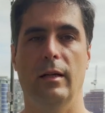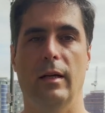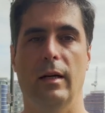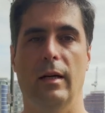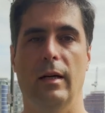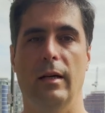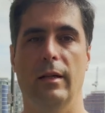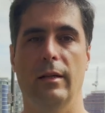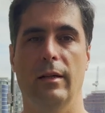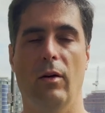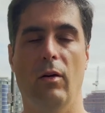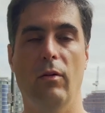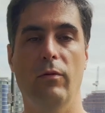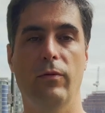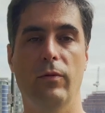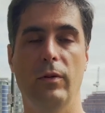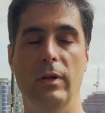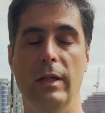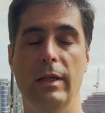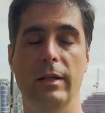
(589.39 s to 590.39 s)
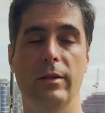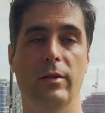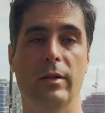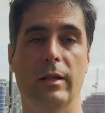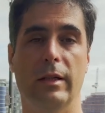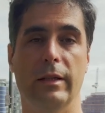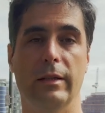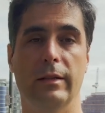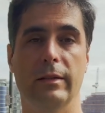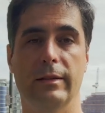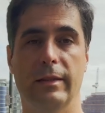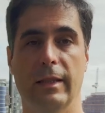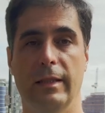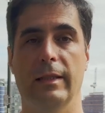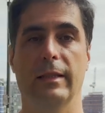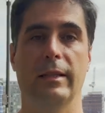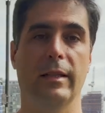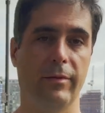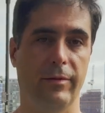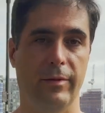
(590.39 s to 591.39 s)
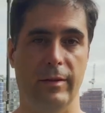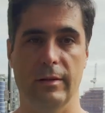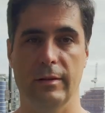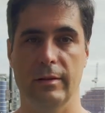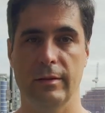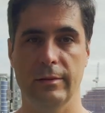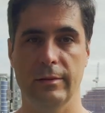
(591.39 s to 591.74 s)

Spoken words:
And hopefully you can tell the difference.